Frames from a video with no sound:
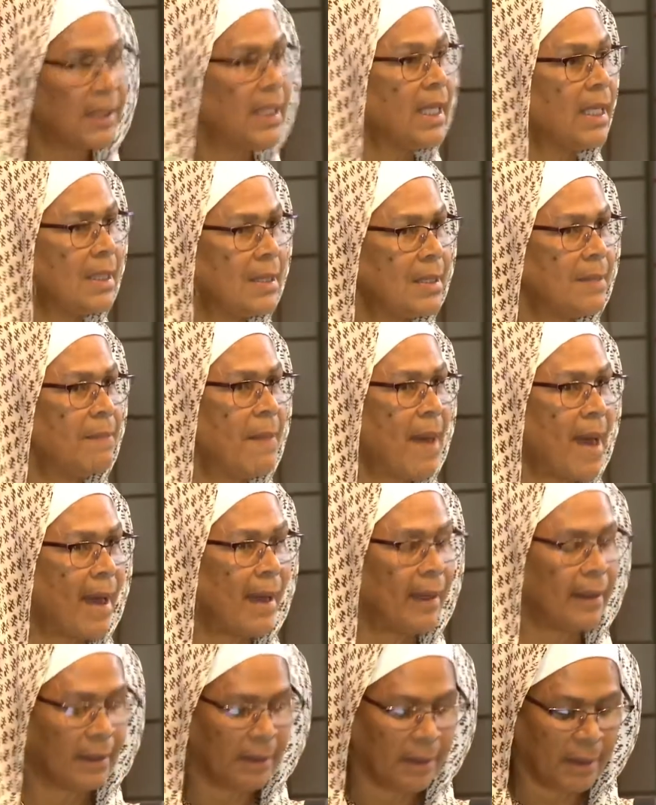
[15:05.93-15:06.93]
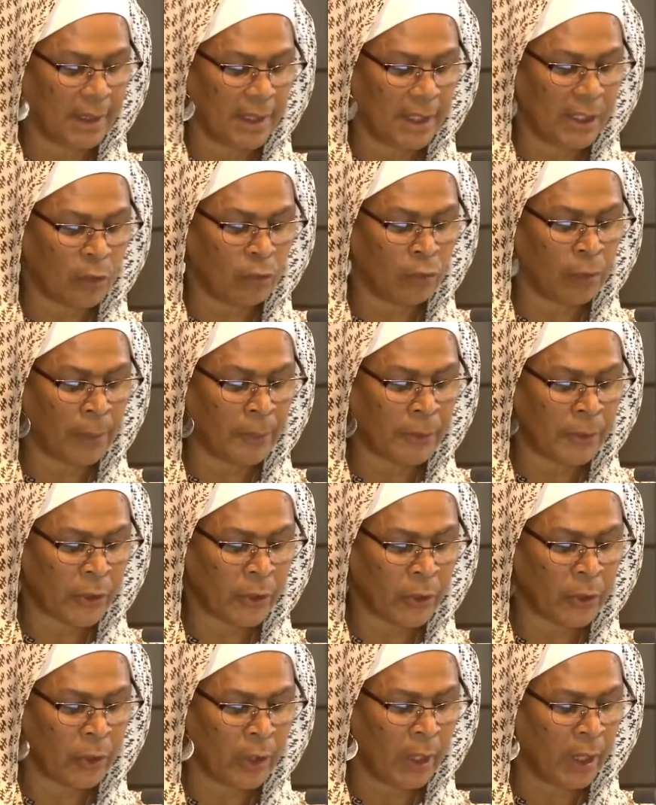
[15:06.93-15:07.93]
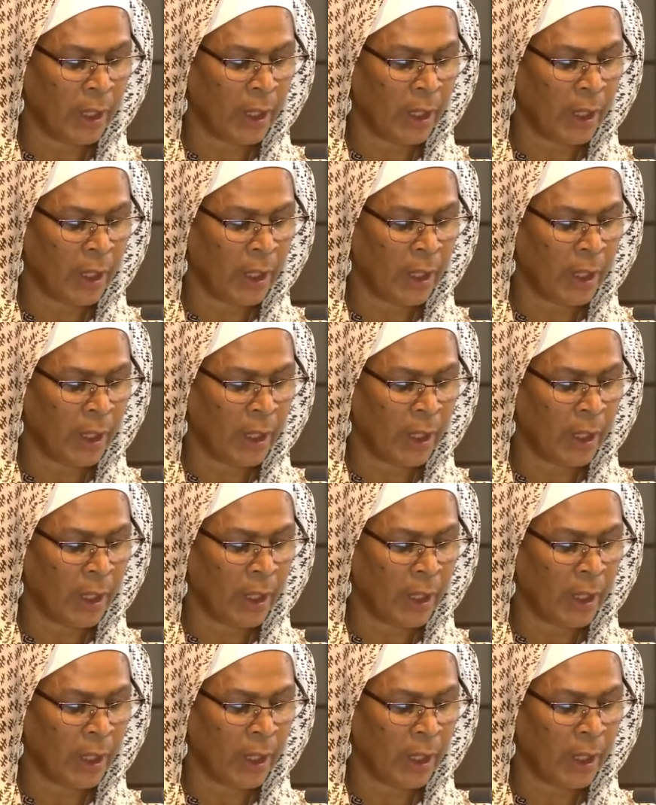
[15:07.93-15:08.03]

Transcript: dates back to this rupture